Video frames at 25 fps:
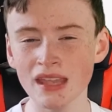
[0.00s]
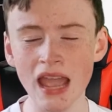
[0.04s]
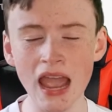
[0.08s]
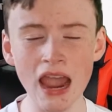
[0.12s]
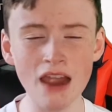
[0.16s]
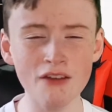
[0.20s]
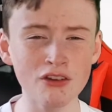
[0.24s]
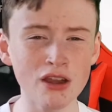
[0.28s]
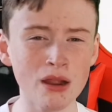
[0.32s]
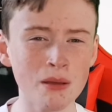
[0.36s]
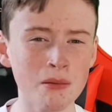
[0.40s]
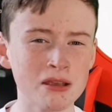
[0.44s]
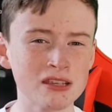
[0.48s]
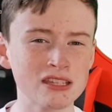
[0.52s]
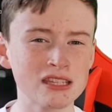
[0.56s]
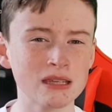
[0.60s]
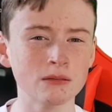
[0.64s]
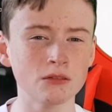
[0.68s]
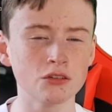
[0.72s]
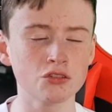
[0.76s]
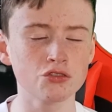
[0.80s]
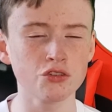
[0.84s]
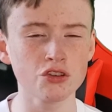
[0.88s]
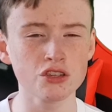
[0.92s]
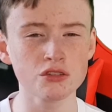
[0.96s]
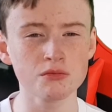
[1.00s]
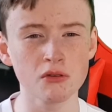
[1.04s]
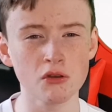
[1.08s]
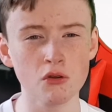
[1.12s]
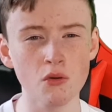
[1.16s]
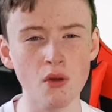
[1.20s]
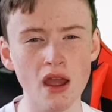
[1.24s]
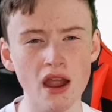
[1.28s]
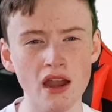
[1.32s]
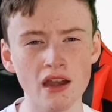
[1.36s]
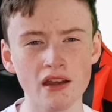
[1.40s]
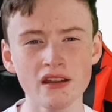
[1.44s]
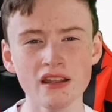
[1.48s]
Every time I seem to trust
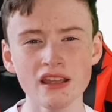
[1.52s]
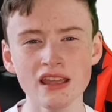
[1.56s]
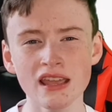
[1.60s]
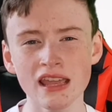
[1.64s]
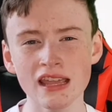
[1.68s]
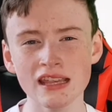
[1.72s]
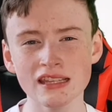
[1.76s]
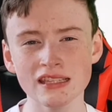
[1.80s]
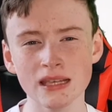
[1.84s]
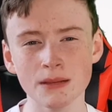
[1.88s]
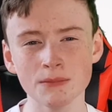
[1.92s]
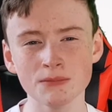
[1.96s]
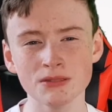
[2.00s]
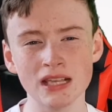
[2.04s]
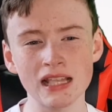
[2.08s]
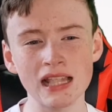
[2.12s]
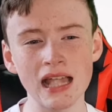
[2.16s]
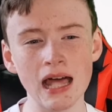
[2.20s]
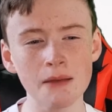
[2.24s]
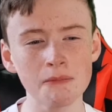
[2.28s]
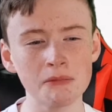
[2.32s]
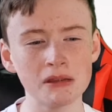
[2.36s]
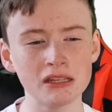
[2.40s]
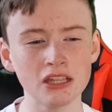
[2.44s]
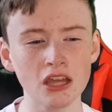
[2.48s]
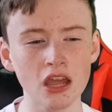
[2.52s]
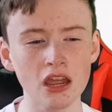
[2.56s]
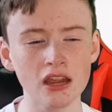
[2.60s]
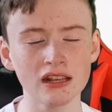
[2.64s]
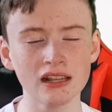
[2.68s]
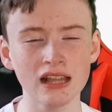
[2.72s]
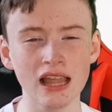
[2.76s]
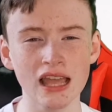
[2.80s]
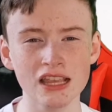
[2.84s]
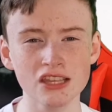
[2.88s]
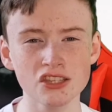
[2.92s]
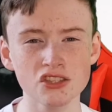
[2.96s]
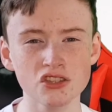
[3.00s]
Maguire, he seems to let me down
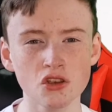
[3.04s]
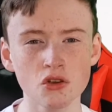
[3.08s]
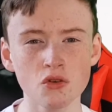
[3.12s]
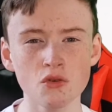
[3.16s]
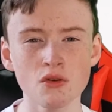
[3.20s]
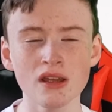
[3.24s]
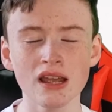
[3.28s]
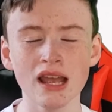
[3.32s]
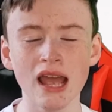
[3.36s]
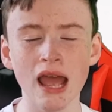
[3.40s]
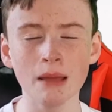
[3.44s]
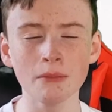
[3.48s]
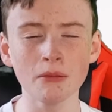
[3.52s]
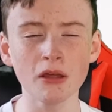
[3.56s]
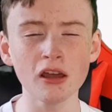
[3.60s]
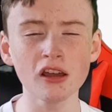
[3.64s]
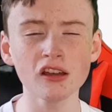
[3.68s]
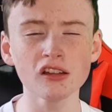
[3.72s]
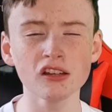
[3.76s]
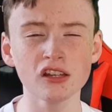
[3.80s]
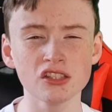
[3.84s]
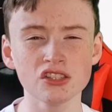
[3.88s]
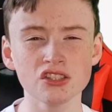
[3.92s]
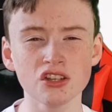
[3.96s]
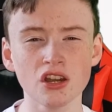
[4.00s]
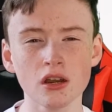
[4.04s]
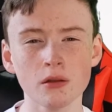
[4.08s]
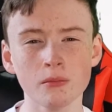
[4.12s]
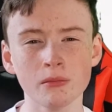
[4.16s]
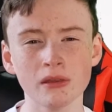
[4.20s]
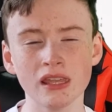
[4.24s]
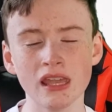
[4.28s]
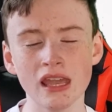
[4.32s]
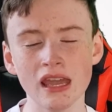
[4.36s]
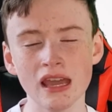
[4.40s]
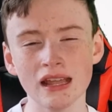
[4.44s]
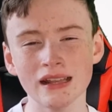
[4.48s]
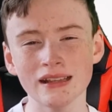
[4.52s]
like so. I'm not going to start him
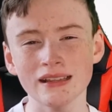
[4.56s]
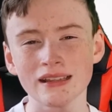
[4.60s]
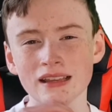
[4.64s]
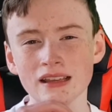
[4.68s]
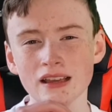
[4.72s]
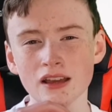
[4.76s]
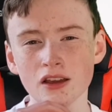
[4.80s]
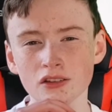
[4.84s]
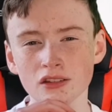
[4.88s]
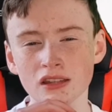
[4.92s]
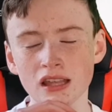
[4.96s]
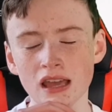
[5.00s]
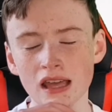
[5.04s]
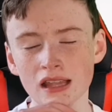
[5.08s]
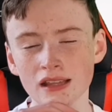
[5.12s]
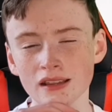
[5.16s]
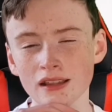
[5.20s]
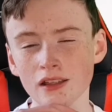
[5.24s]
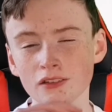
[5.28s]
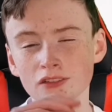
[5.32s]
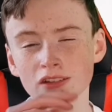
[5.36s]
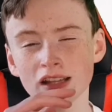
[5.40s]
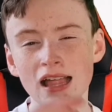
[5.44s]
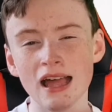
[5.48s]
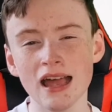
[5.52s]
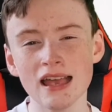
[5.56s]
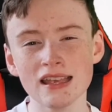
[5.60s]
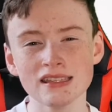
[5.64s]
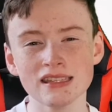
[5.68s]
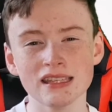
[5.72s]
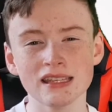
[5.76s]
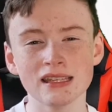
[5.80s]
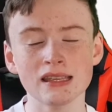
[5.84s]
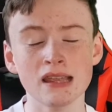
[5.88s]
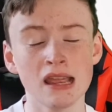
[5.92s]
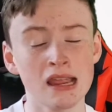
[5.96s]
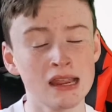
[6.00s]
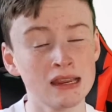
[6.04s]
again until unless he,
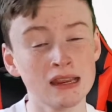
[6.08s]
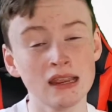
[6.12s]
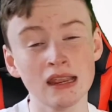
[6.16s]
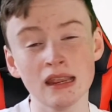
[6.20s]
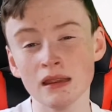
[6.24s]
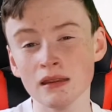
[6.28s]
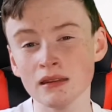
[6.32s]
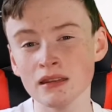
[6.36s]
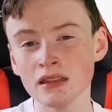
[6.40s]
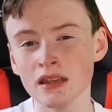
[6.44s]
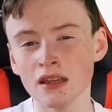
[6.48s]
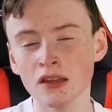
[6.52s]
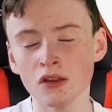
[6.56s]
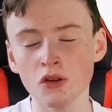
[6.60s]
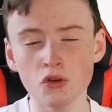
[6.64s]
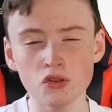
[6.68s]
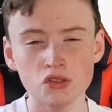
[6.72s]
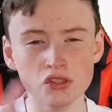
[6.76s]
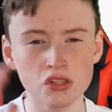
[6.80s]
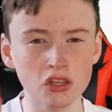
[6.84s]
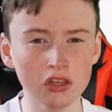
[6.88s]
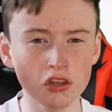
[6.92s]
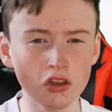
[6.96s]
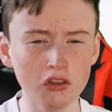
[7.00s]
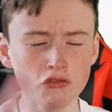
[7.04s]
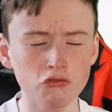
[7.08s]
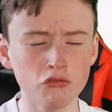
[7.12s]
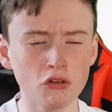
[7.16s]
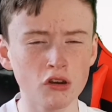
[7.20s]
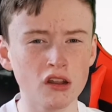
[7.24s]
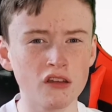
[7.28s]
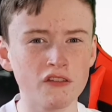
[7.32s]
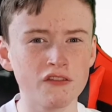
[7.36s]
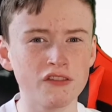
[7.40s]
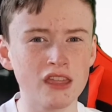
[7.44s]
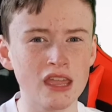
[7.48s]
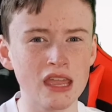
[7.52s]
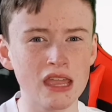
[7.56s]
he goes in a good run
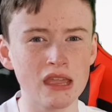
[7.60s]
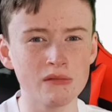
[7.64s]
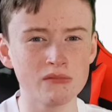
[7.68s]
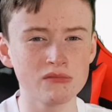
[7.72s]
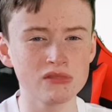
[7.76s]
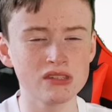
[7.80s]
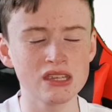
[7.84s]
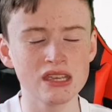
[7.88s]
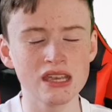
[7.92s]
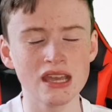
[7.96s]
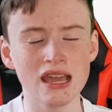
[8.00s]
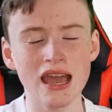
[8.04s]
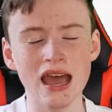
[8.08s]
of games.